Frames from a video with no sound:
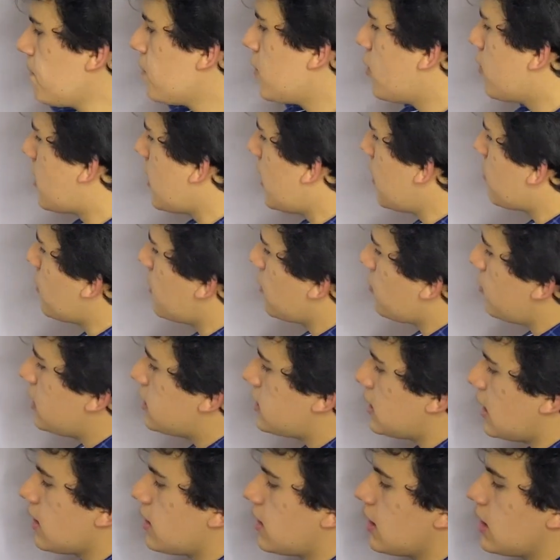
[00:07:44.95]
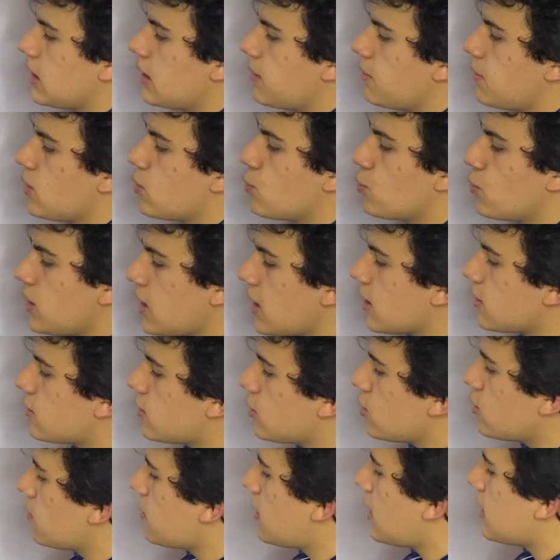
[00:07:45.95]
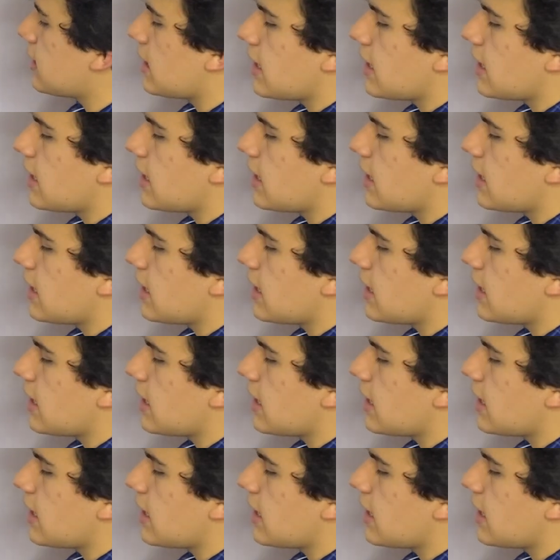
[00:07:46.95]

Okay, when we take the limit, we assume that